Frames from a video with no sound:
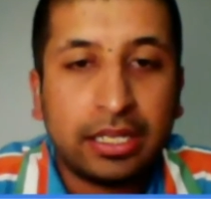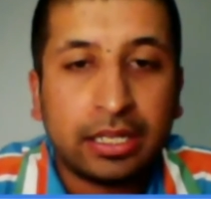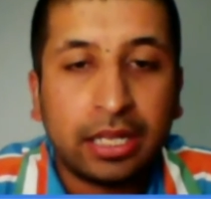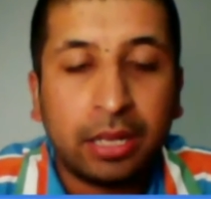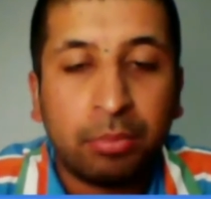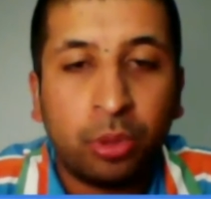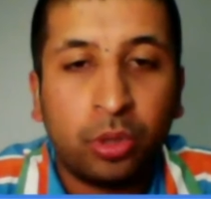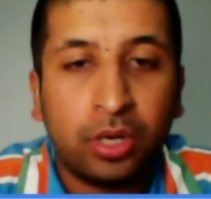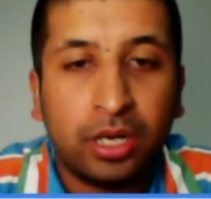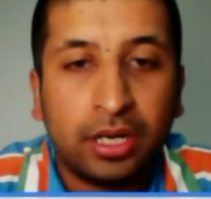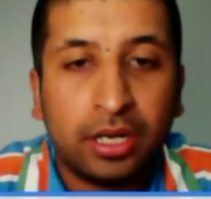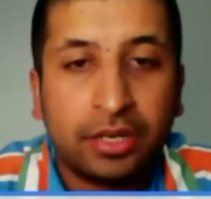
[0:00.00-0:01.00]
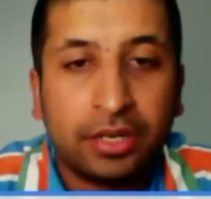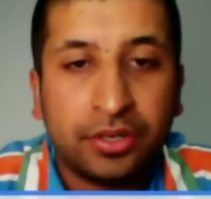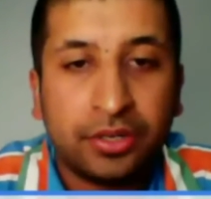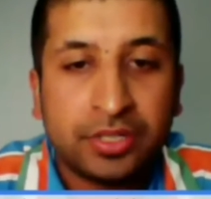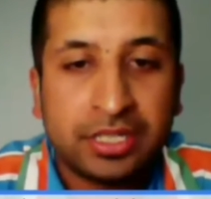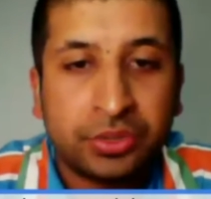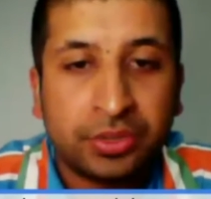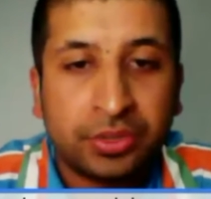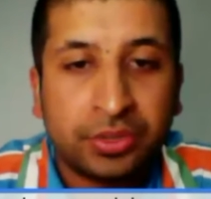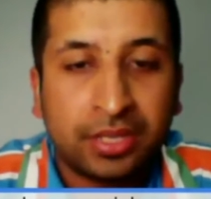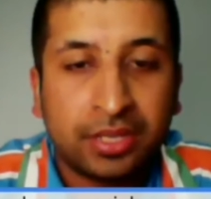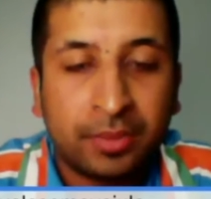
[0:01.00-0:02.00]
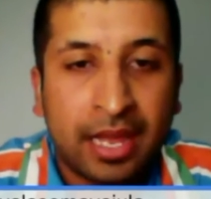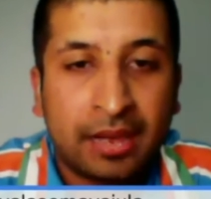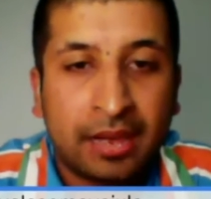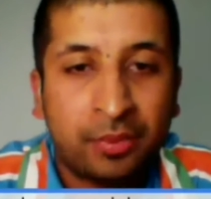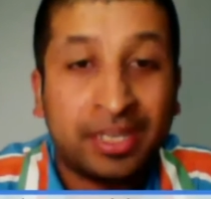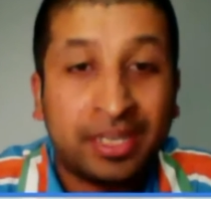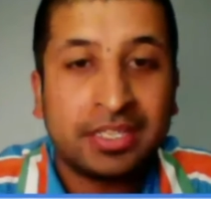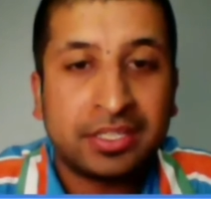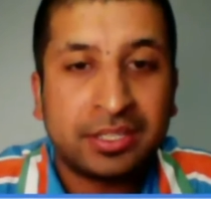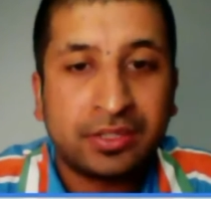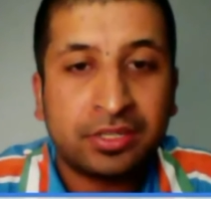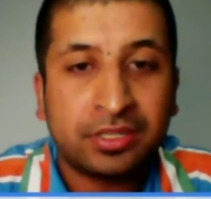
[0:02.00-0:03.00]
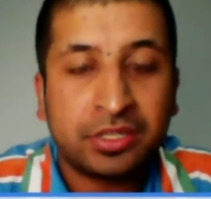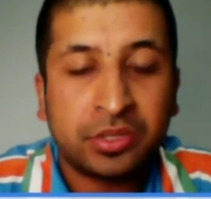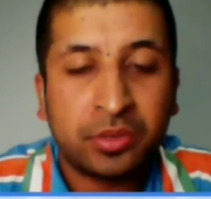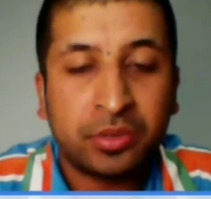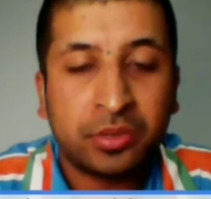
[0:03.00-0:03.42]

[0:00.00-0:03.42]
a poor New Zealand tour that we had, a winless New Zealand tour.